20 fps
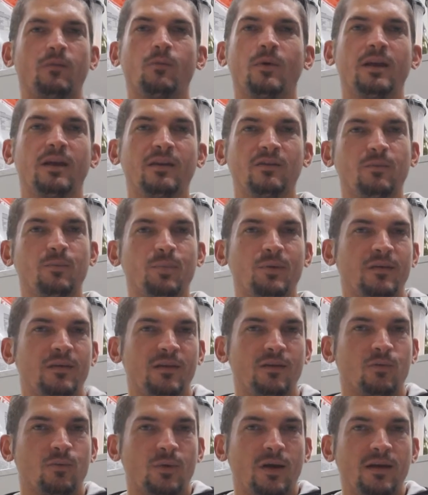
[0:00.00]
than
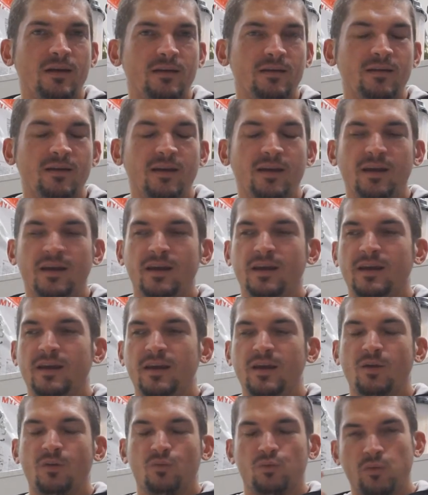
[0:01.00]
100%, right?
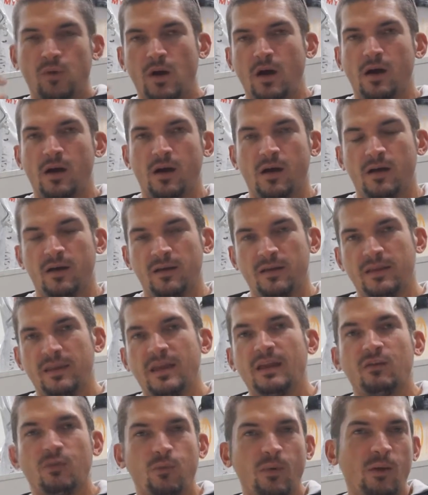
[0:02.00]
Wrong.
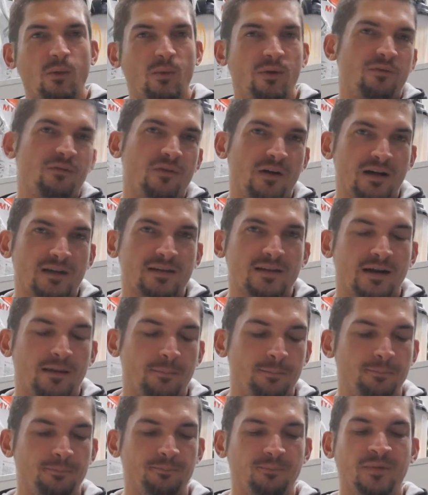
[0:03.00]
That's where we fucked
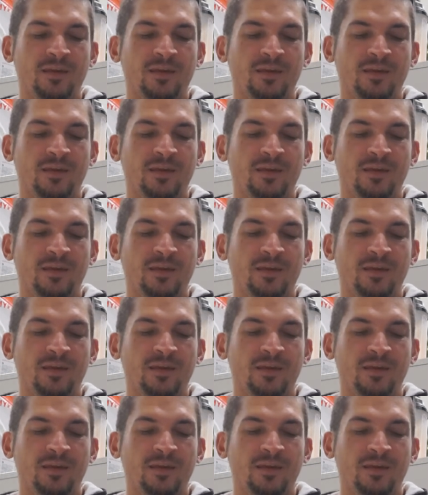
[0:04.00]
up.